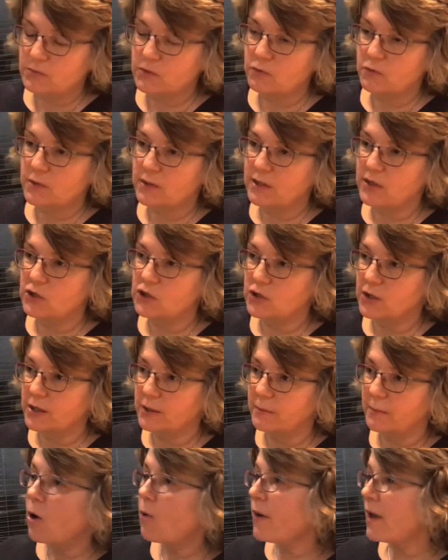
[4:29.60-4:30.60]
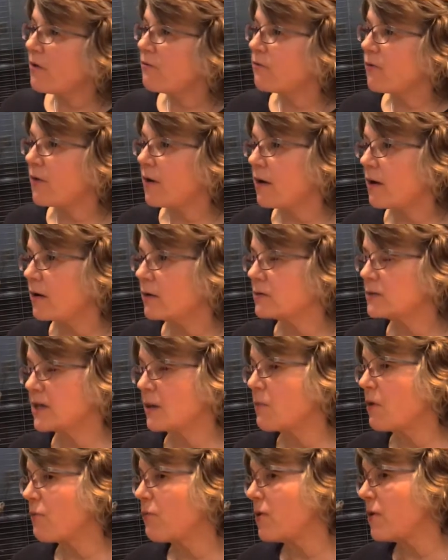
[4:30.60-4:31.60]
to religion. However,
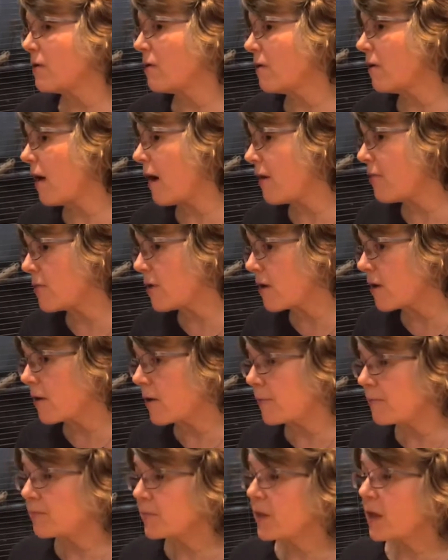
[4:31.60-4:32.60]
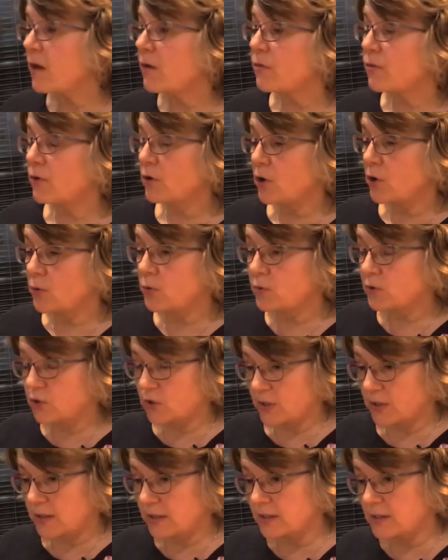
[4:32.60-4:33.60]
some of the other
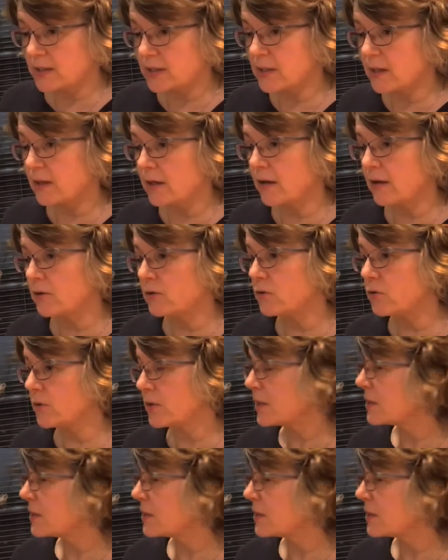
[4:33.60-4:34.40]
theologians uh, during